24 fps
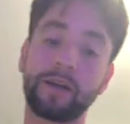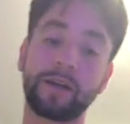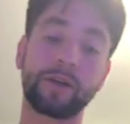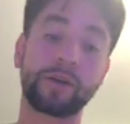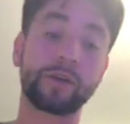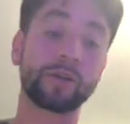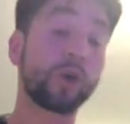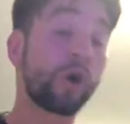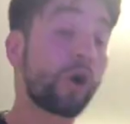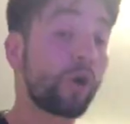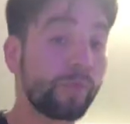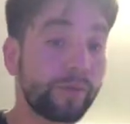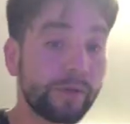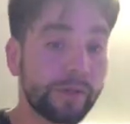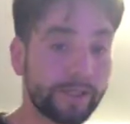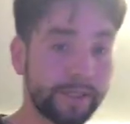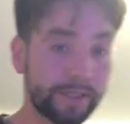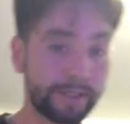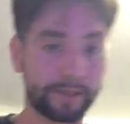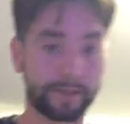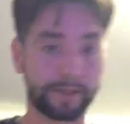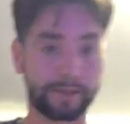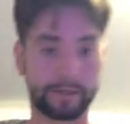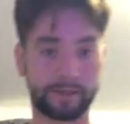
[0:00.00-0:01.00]

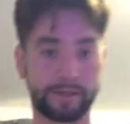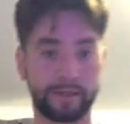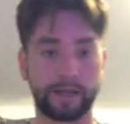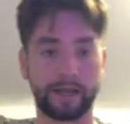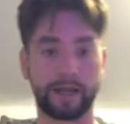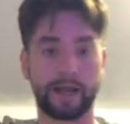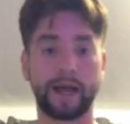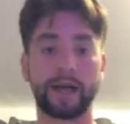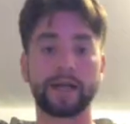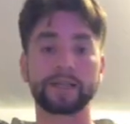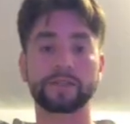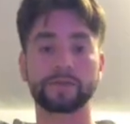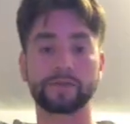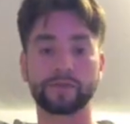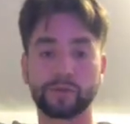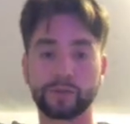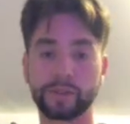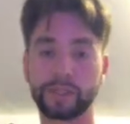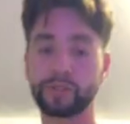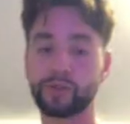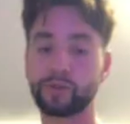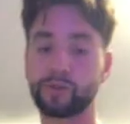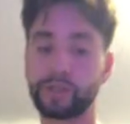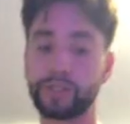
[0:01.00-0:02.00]
globally as of
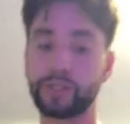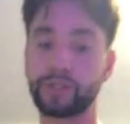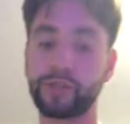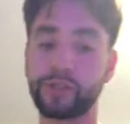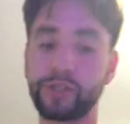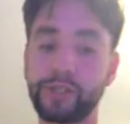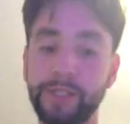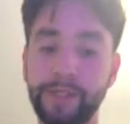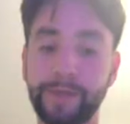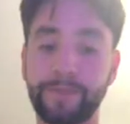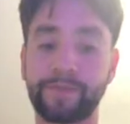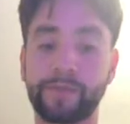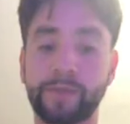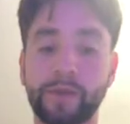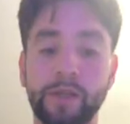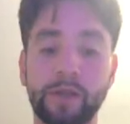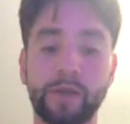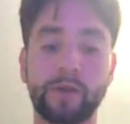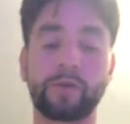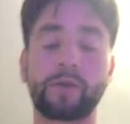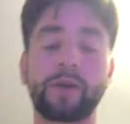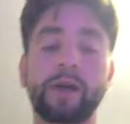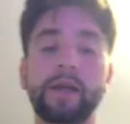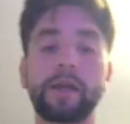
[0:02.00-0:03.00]
2023,
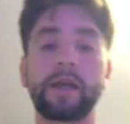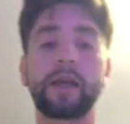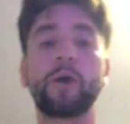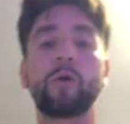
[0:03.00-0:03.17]
right?